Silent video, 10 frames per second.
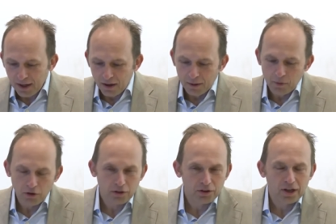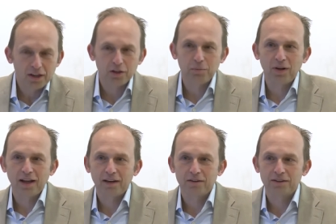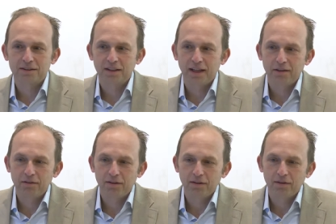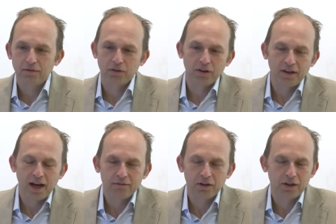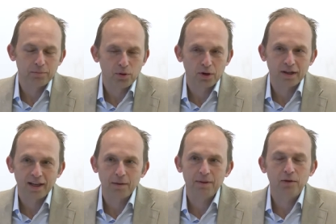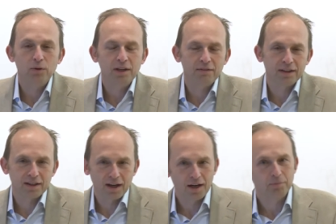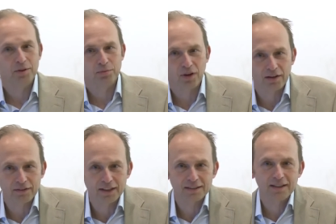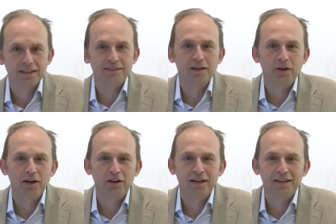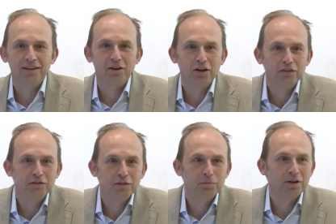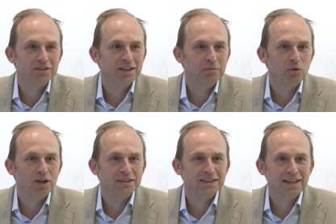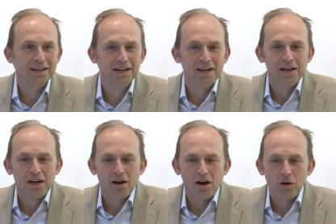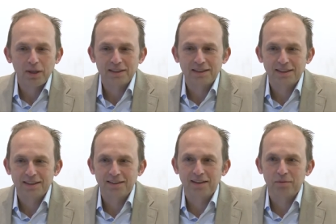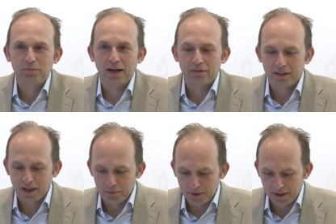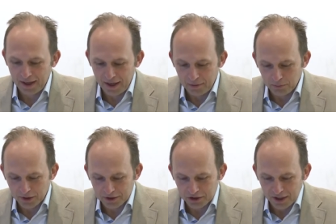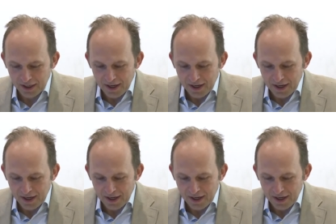um, or their younger players in for a not very important game, and they wouldn't even come to Providence. That's how arrogant the Harvard football team was. They always insisted that Brown come to Cambridge.